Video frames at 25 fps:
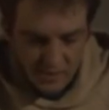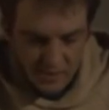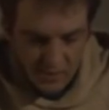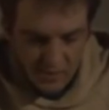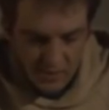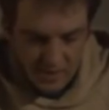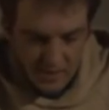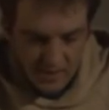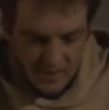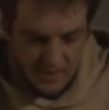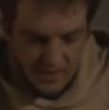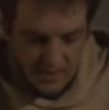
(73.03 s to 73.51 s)

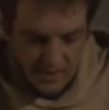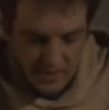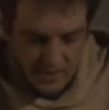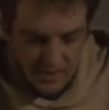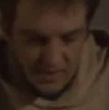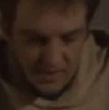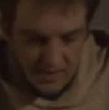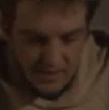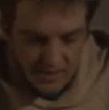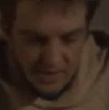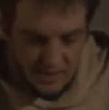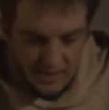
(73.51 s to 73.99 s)
when
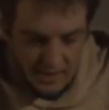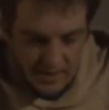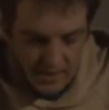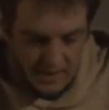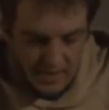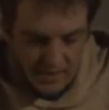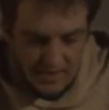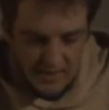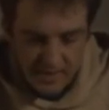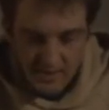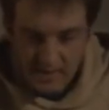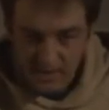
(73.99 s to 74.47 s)
it
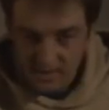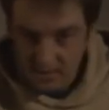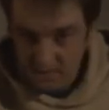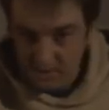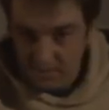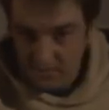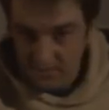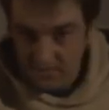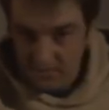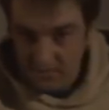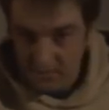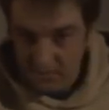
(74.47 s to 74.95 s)
gets
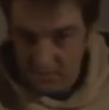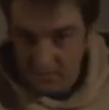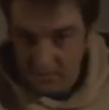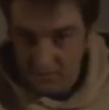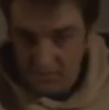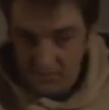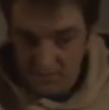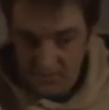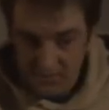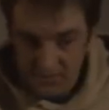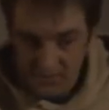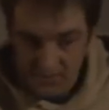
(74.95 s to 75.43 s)

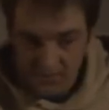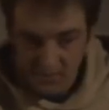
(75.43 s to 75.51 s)
deformed